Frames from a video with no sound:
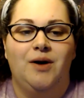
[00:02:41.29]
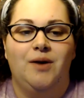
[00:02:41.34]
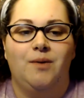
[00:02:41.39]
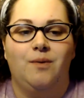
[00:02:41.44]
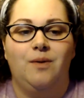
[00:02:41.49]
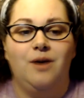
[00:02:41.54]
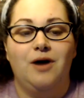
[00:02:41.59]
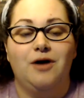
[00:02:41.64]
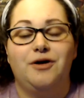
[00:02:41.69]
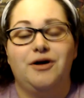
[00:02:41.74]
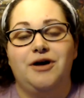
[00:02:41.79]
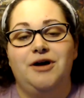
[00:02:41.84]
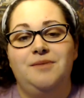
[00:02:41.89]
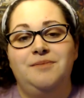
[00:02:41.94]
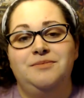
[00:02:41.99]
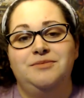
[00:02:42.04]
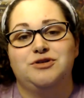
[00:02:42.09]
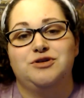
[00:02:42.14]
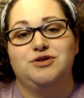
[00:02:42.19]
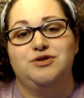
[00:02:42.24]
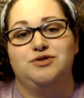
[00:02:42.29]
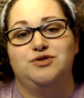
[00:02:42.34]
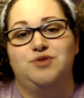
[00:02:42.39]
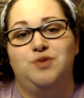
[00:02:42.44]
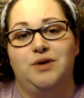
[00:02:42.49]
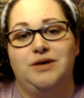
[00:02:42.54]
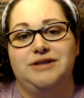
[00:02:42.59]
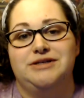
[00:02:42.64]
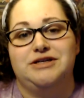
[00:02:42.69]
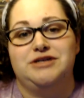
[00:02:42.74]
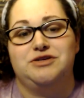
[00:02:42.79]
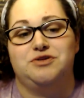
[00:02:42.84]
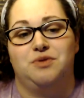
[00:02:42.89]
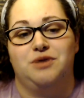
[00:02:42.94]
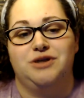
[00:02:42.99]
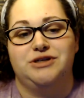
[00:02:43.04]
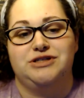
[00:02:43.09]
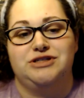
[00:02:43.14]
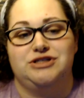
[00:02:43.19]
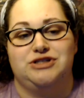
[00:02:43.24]
Welcome to
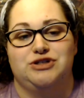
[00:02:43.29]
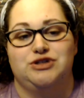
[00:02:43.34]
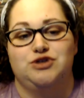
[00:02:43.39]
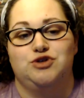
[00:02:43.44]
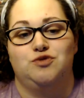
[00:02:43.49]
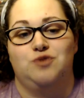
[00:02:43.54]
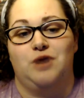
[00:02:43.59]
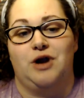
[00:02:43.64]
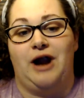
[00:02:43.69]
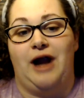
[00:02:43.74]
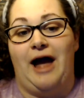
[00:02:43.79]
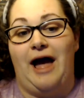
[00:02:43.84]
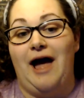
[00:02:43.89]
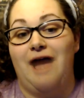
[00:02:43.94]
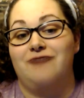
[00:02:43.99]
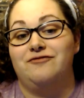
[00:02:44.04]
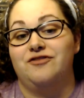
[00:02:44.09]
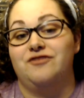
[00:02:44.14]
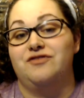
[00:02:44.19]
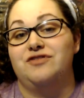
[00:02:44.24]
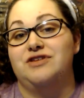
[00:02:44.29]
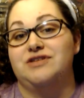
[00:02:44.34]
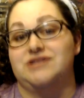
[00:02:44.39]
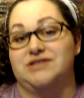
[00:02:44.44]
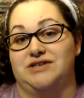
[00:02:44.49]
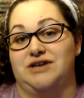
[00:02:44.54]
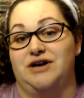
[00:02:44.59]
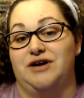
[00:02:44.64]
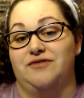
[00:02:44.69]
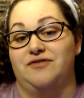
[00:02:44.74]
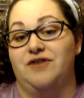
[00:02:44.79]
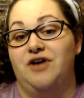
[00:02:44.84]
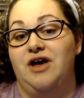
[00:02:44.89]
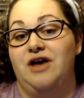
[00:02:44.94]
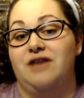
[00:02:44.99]
2022, where half of the stuff